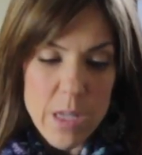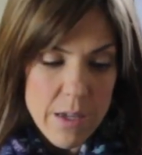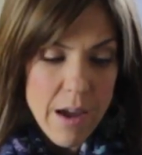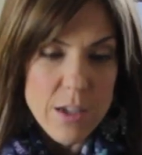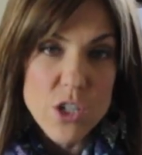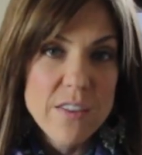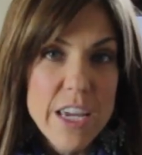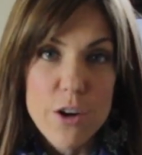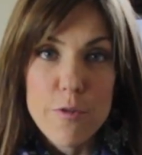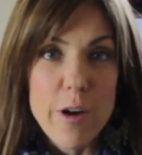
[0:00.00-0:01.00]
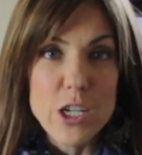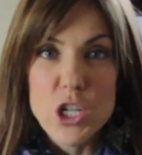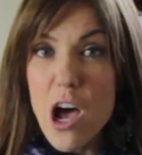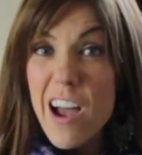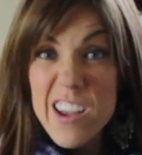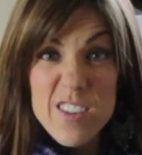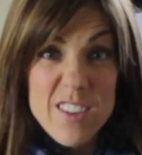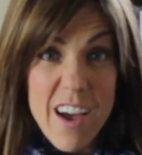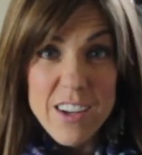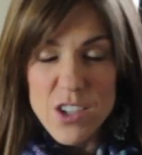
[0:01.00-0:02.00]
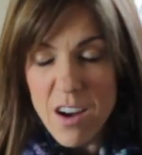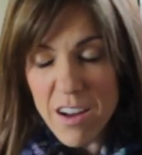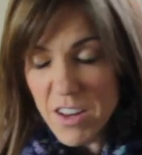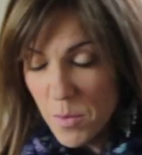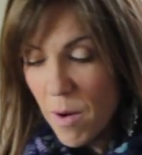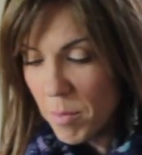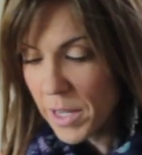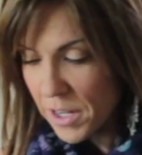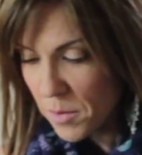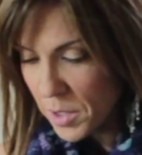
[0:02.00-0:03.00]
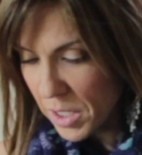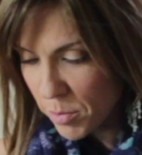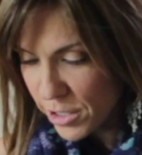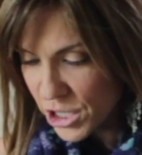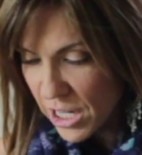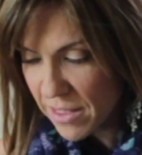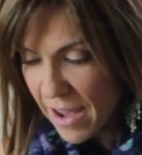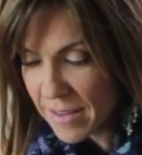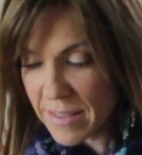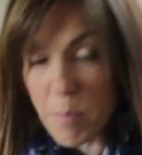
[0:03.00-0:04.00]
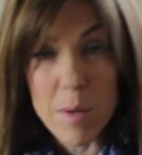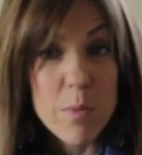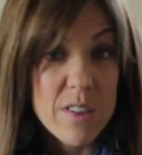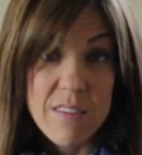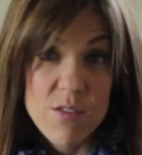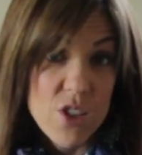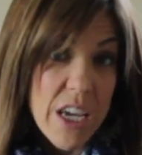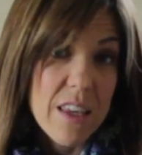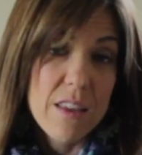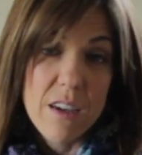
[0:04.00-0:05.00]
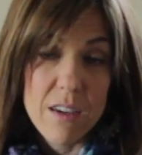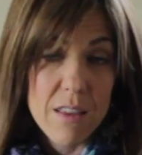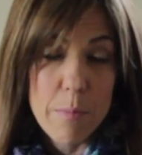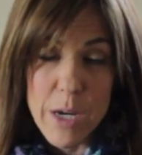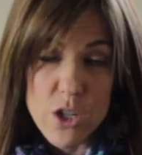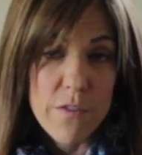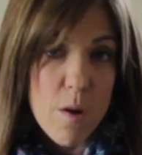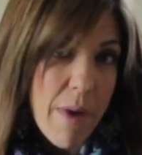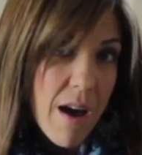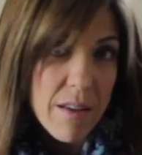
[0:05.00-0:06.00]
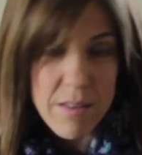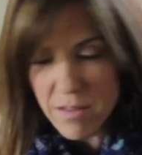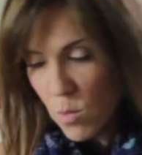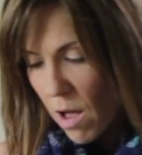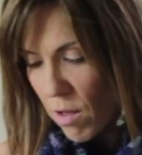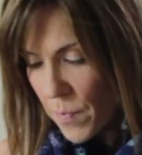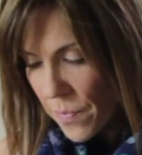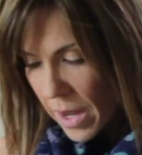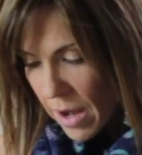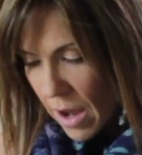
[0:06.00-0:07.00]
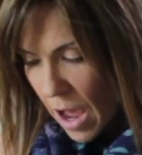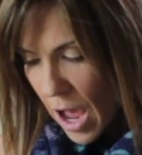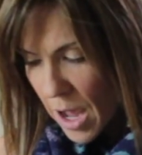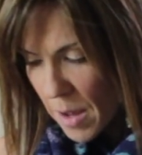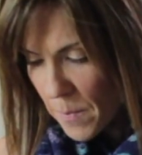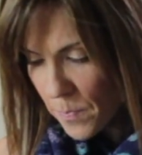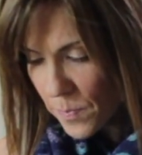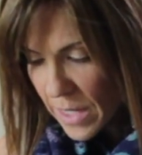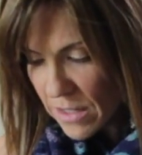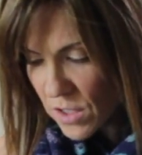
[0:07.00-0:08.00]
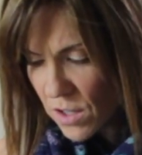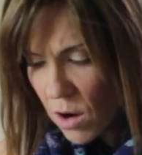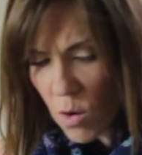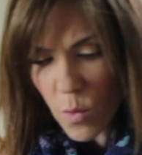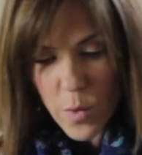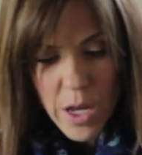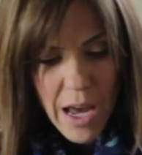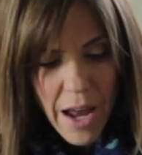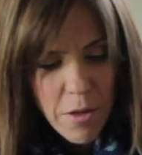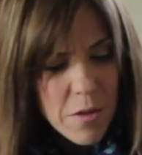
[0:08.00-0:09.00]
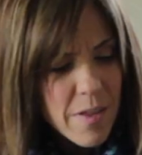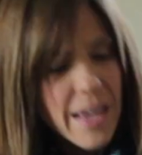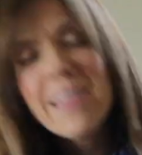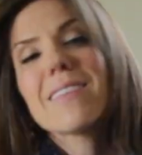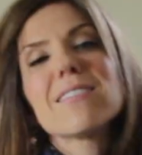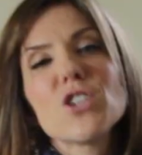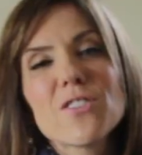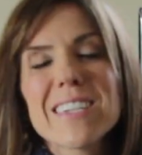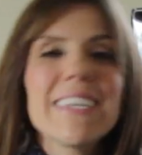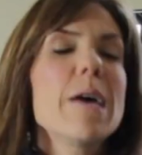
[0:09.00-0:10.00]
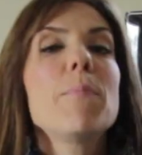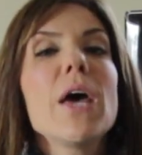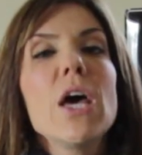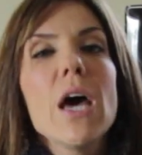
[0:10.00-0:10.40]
yeah, just take your front shot and your side shot. You're probably going to really appreciate that. Some people take the picture of their backs as well. So another thing that's just a tip,